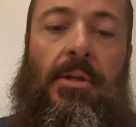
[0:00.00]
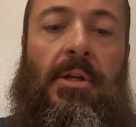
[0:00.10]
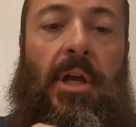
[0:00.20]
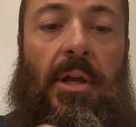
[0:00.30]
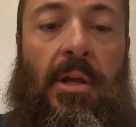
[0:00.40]

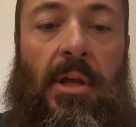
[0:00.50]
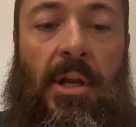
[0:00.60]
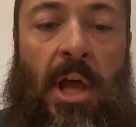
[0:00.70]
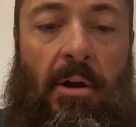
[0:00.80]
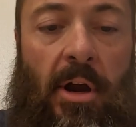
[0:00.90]
Okay,
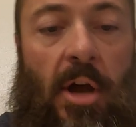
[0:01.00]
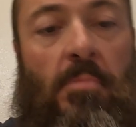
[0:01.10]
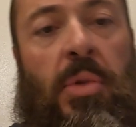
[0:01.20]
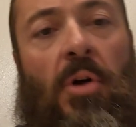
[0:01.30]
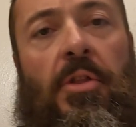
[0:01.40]
now I
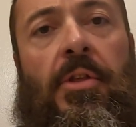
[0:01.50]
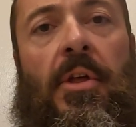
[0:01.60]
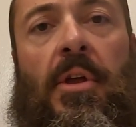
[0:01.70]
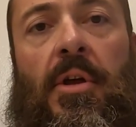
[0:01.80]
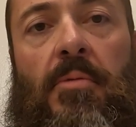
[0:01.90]
got both
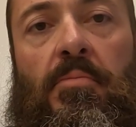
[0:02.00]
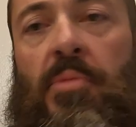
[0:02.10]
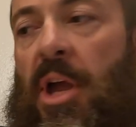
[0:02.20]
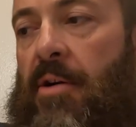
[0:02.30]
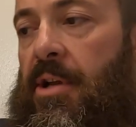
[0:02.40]

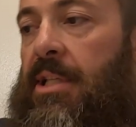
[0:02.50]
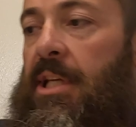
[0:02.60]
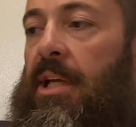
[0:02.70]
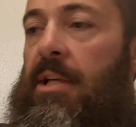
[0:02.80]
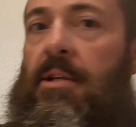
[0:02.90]
bearings
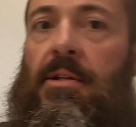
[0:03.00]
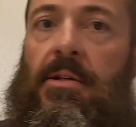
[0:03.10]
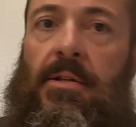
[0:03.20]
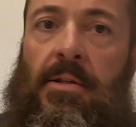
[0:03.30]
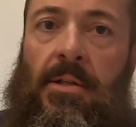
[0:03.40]
in.
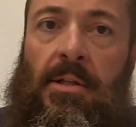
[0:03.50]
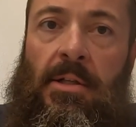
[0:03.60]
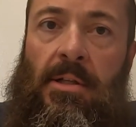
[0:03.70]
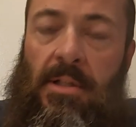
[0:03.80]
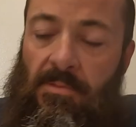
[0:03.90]

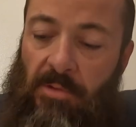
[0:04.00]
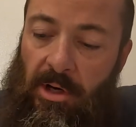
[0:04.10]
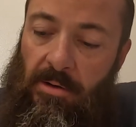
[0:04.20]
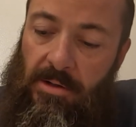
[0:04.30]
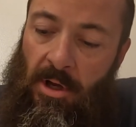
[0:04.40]
This
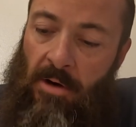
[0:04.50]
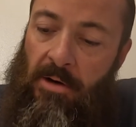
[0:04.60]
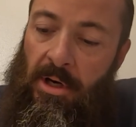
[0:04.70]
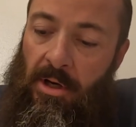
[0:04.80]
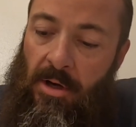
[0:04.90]
video's
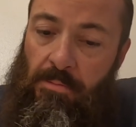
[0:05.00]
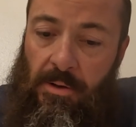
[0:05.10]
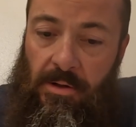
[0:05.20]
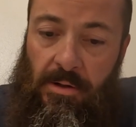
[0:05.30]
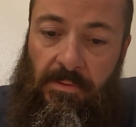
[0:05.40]
already up
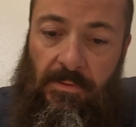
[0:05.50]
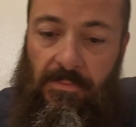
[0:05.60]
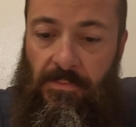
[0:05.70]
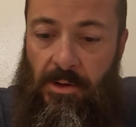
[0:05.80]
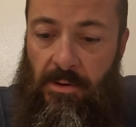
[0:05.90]

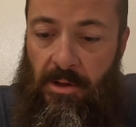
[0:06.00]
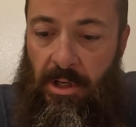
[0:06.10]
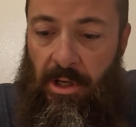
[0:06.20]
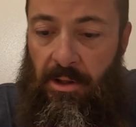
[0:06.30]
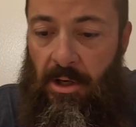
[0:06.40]
further
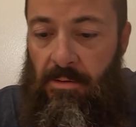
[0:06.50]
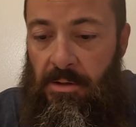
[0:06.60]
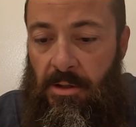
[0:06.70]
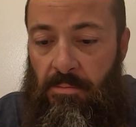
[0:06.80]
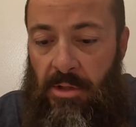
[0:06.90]
than I thought it was
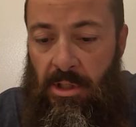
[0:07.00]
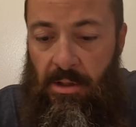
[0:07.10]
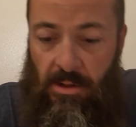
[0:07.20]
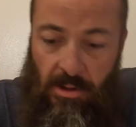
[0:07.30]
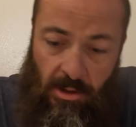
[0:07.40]
going to be.